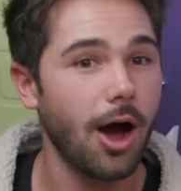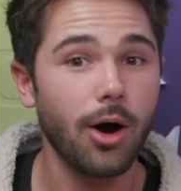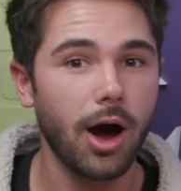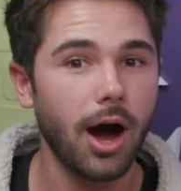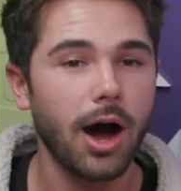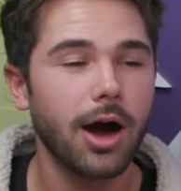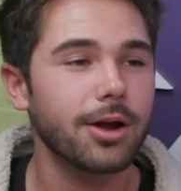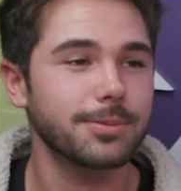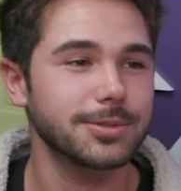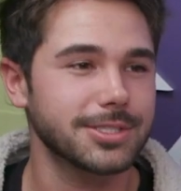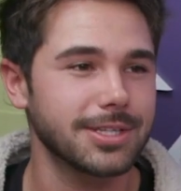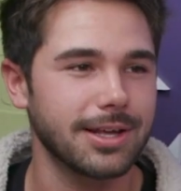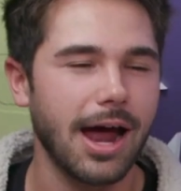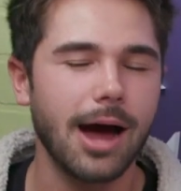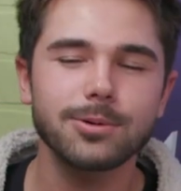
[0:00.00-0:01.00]
Oh, hundred
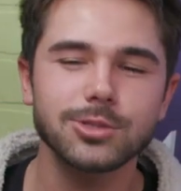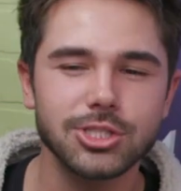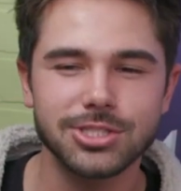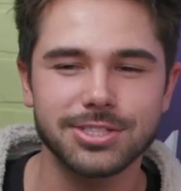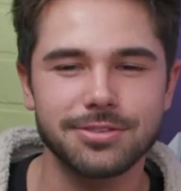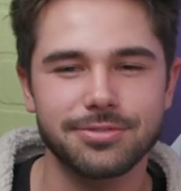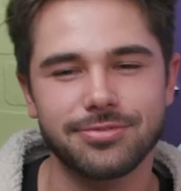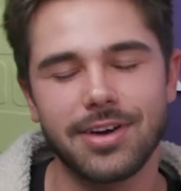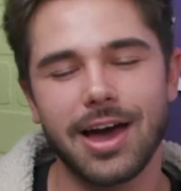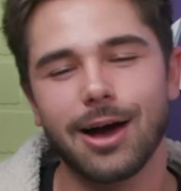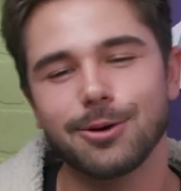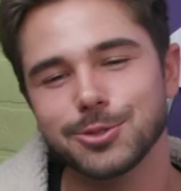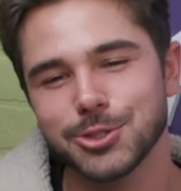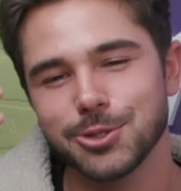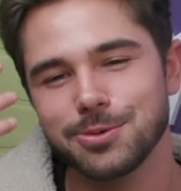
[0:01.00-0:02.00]
percent. I was yeah. just def-
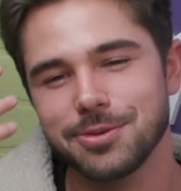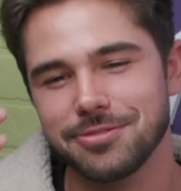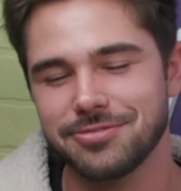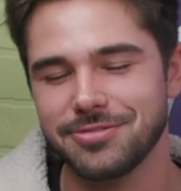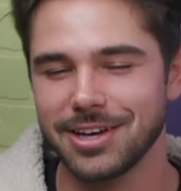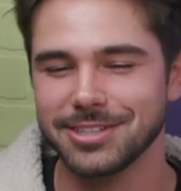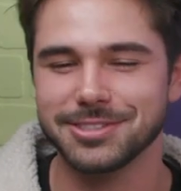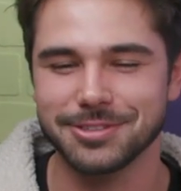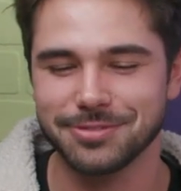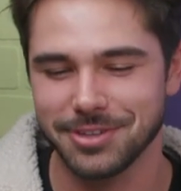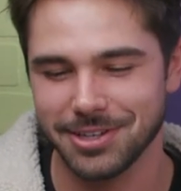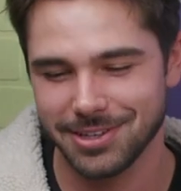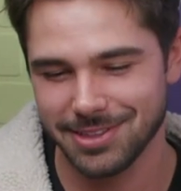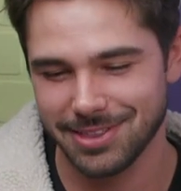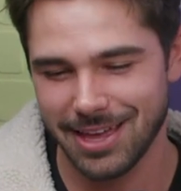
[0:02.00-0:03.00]
I was so defensive like yeah.